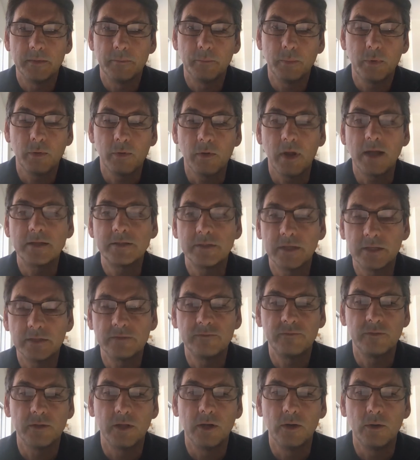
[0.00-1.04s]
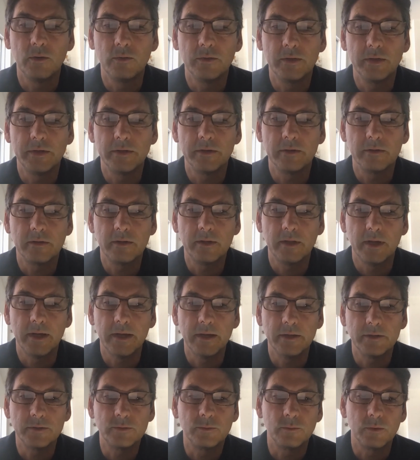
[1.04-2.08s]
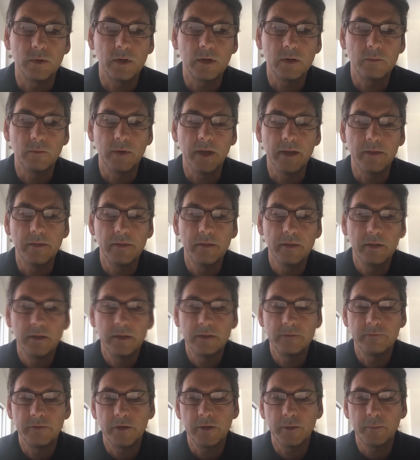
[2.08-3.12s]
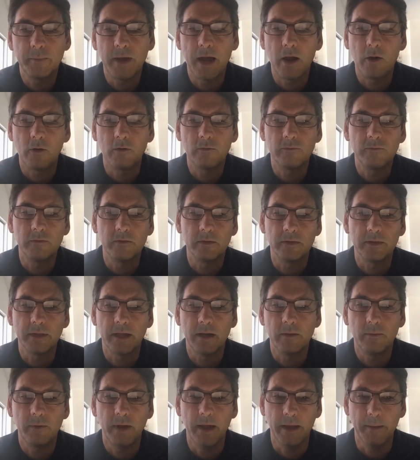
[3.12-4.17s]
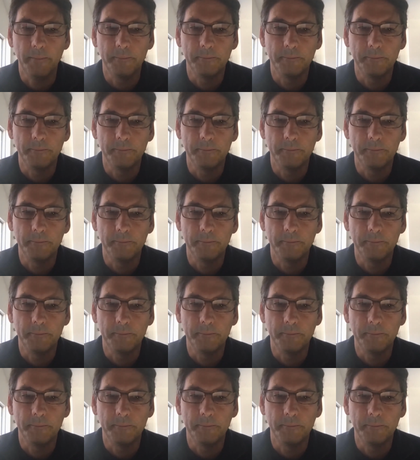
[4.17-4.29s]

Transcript: process flow that your clients work with. It's very powerful in that way.